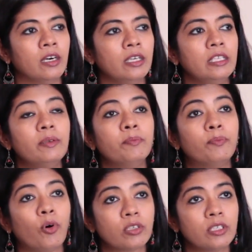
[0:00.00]
is
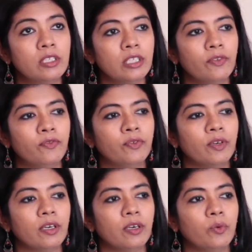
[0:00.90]
important if
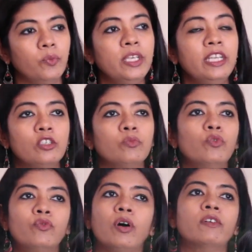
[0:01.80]
we need to
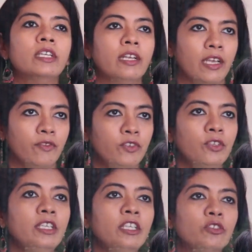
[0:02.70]
move forward in life.
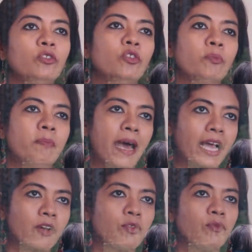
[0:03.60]
You need to look
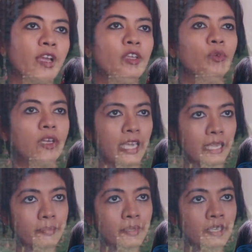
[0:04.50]
back from where you
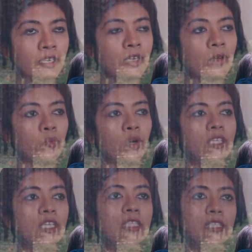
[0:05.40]
came.
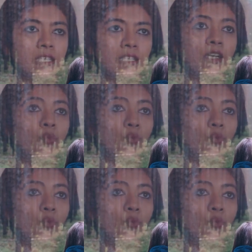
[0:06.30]
What is it that